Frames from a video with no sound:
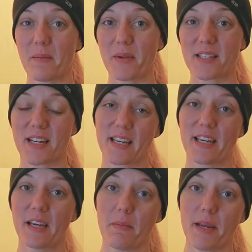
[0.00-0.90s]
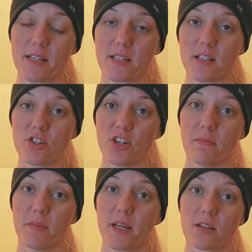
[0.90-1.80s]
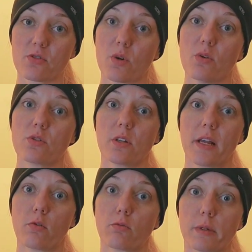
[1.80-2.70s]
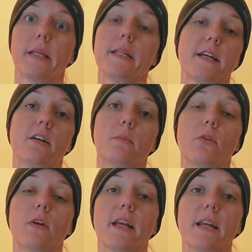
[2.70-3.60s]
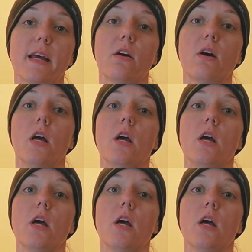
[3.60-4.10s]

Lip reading: It means that I can't make it to the gym because roads are like really terrible right now.